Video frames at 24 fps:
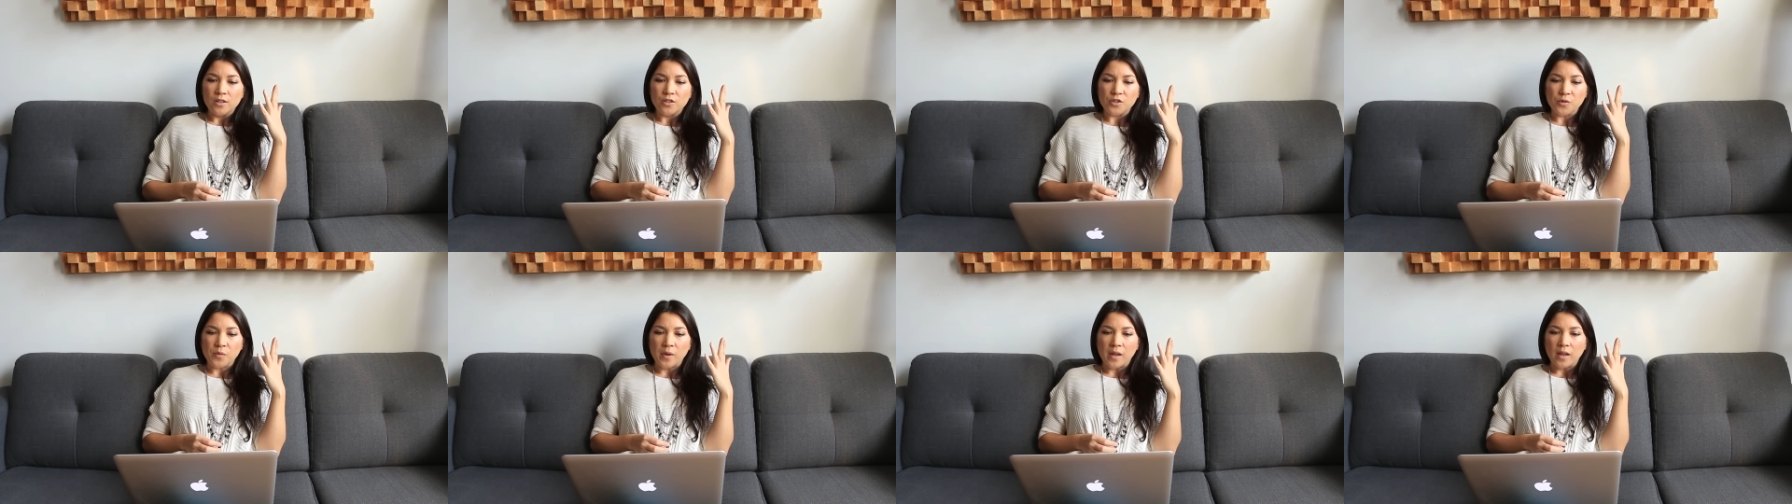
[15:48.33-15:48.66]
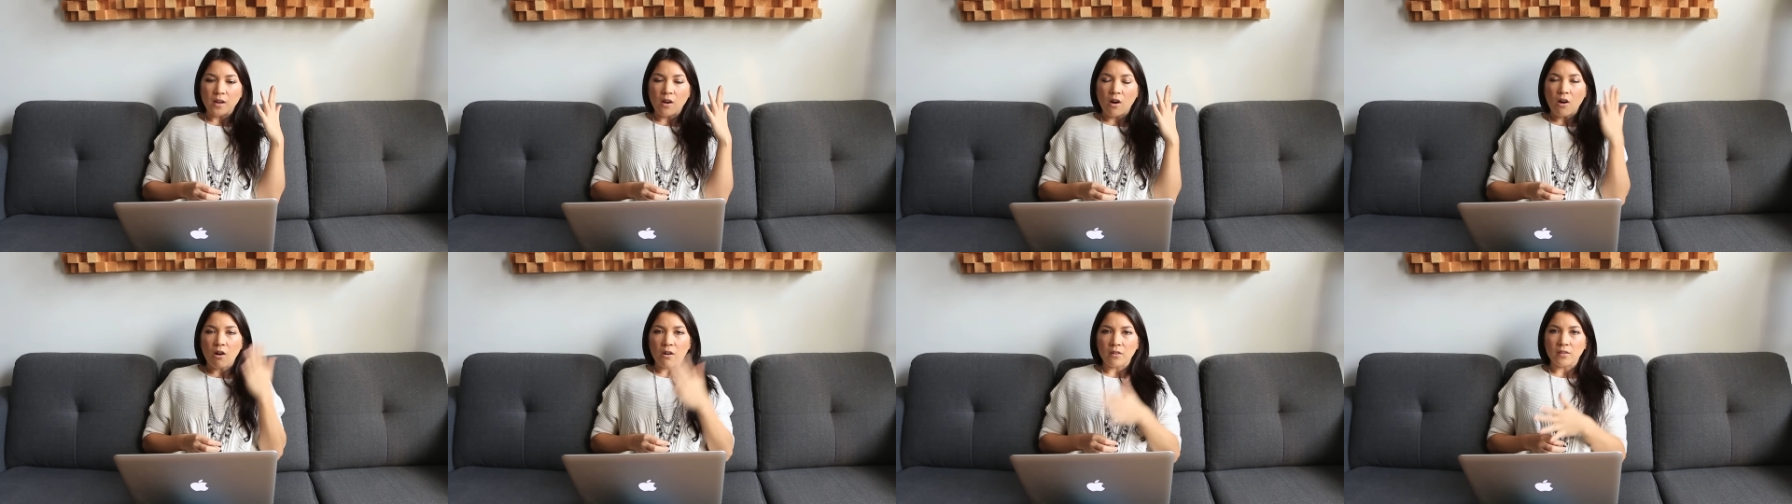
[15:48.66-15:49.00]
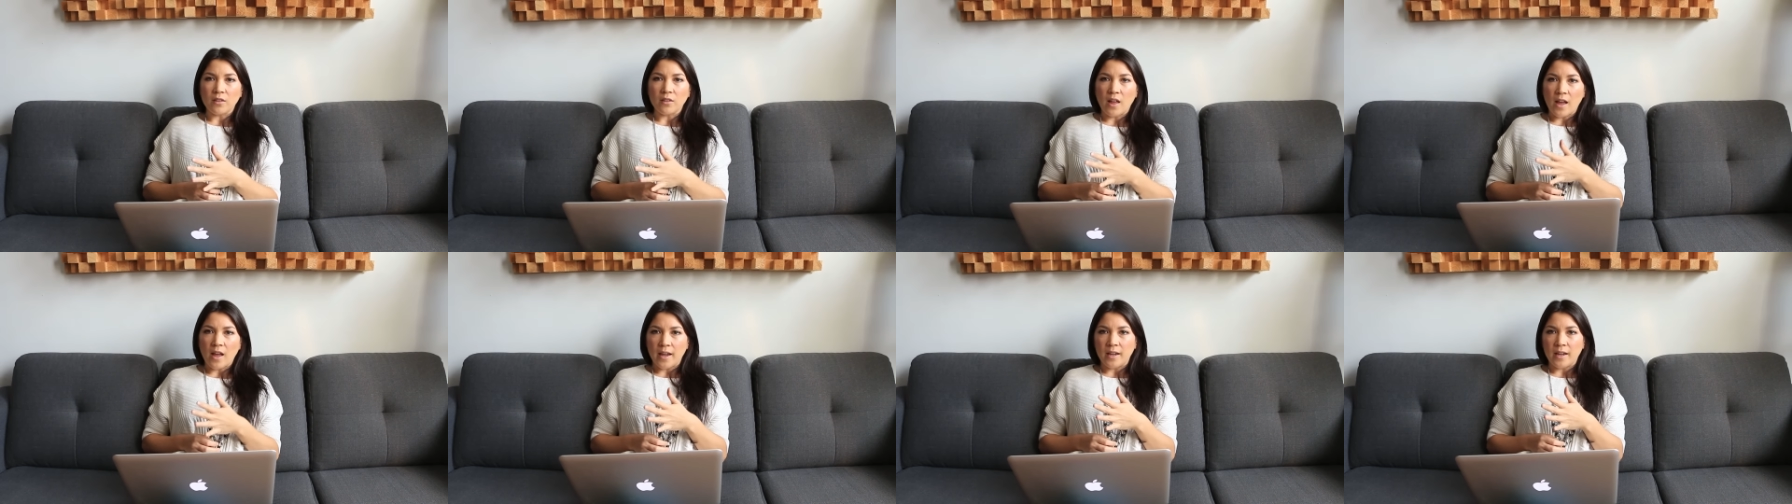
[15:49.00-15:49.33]
doing
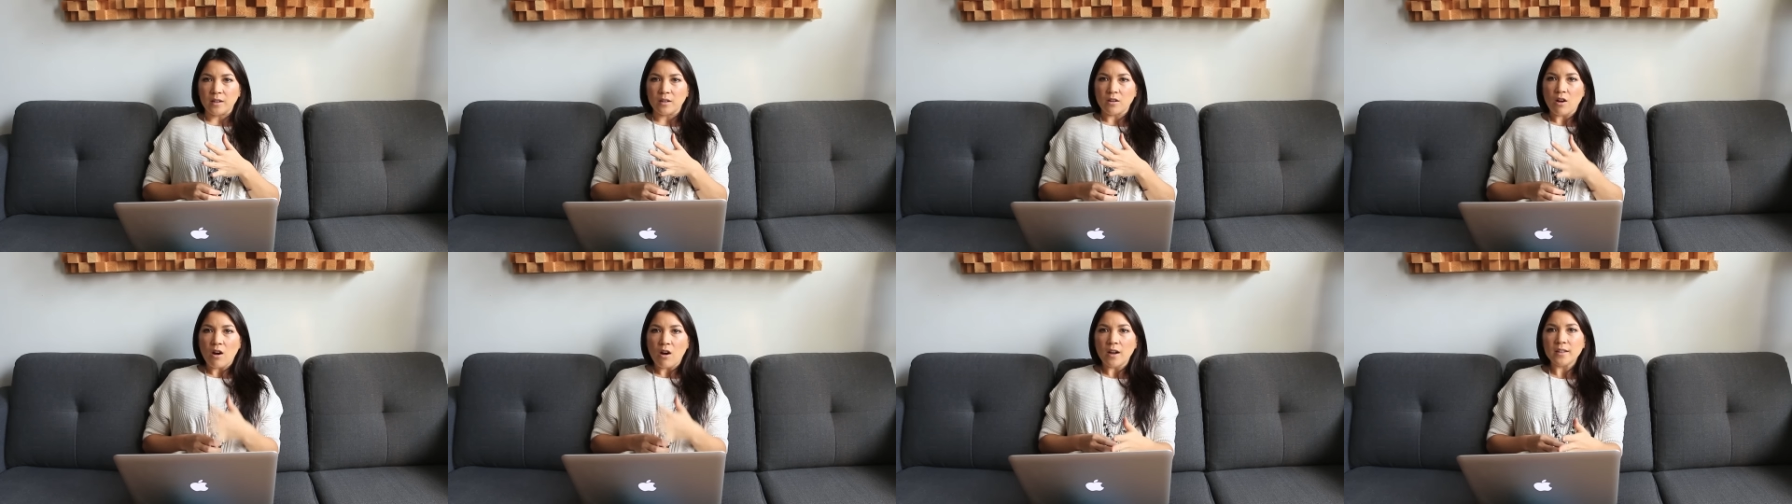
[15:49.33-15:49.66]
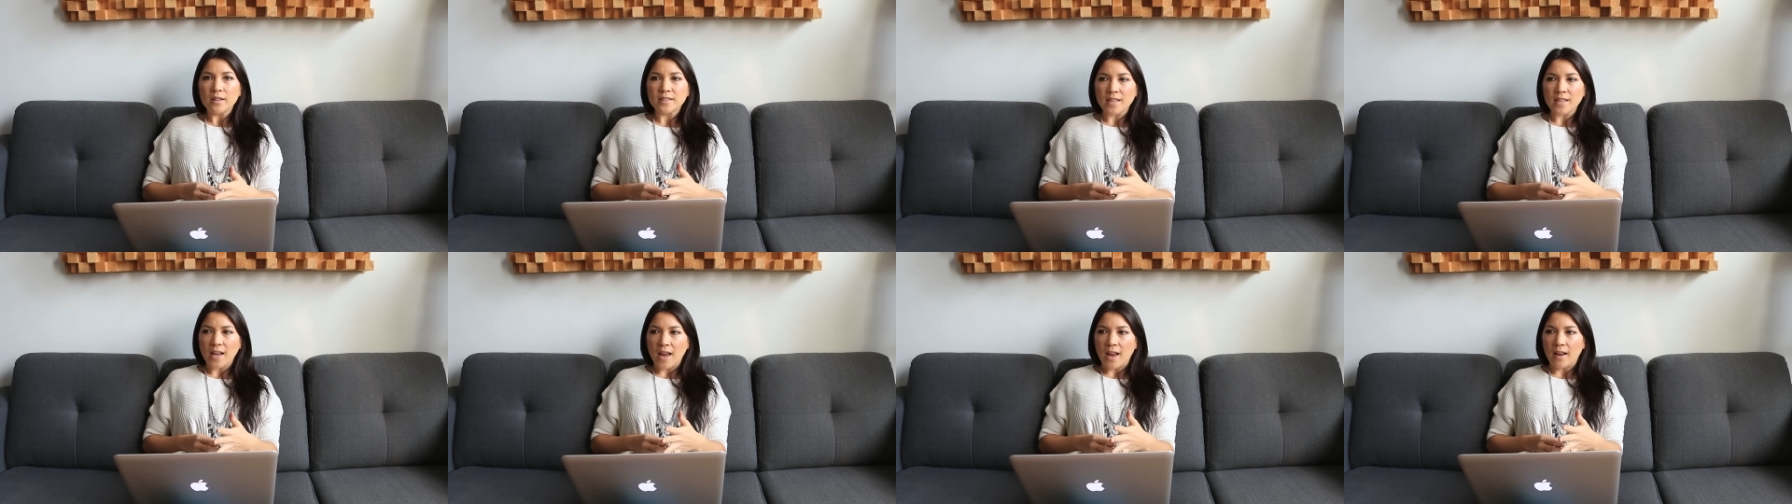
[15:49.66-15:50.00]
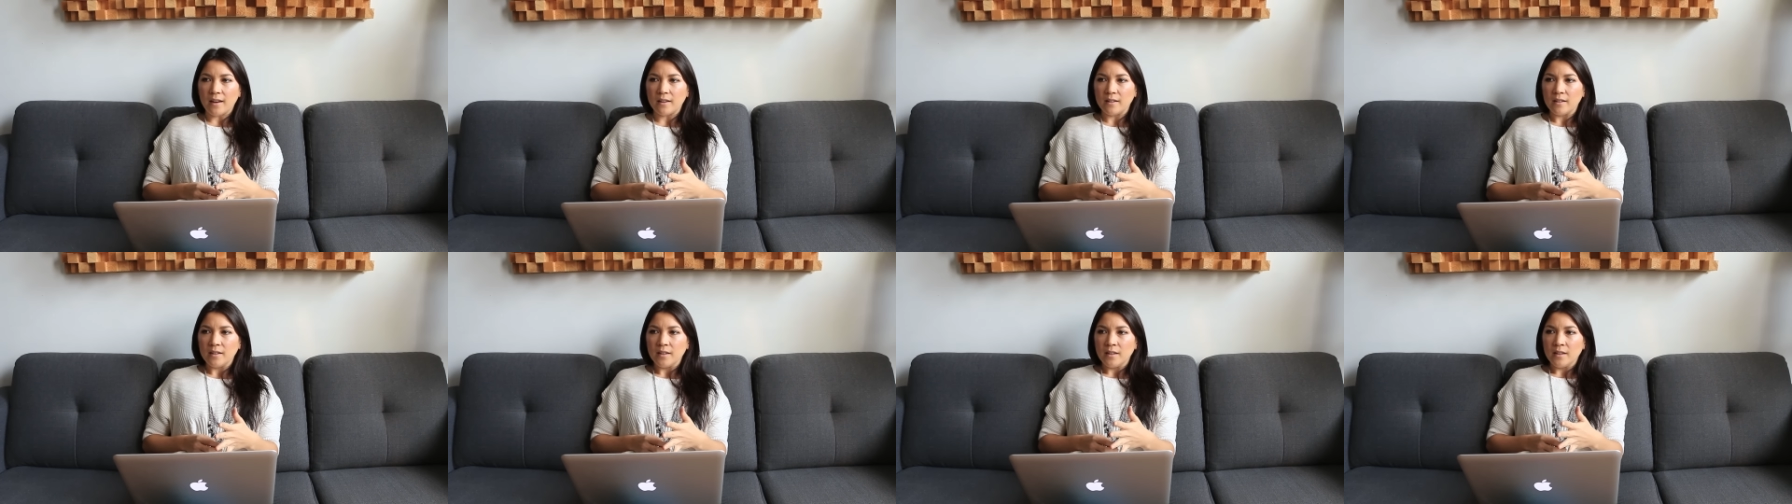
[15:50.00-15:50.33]
online
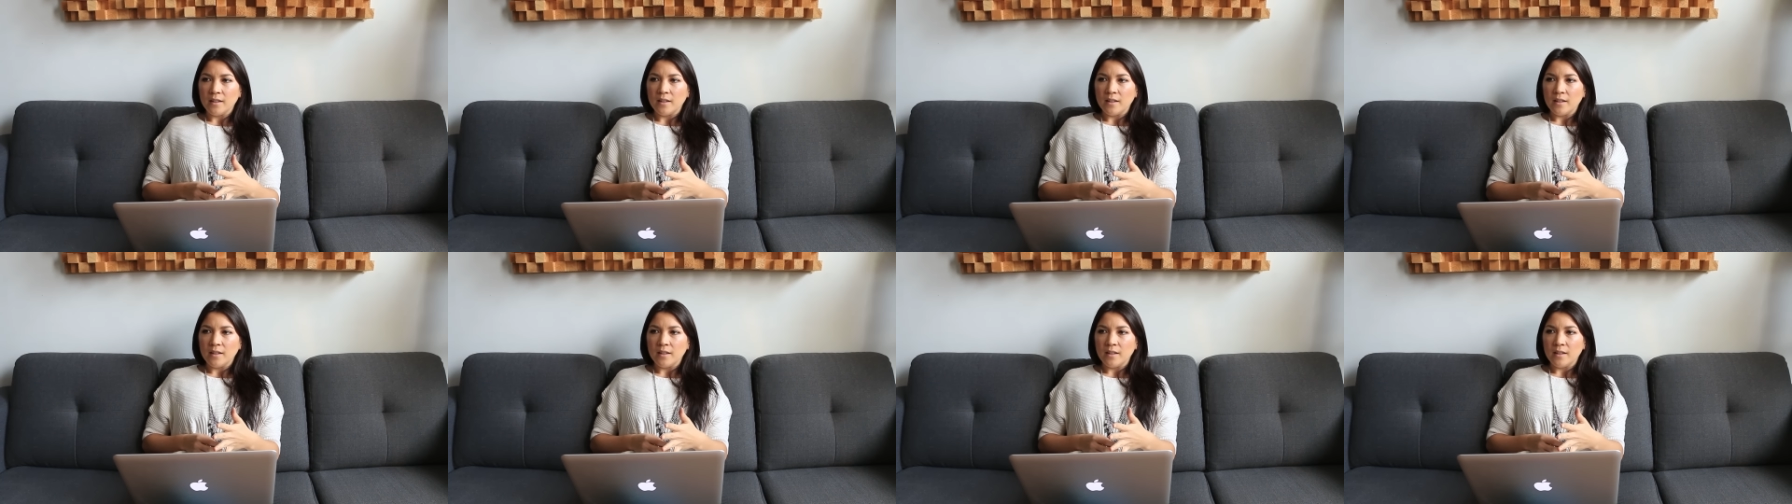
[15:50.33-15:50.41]
content,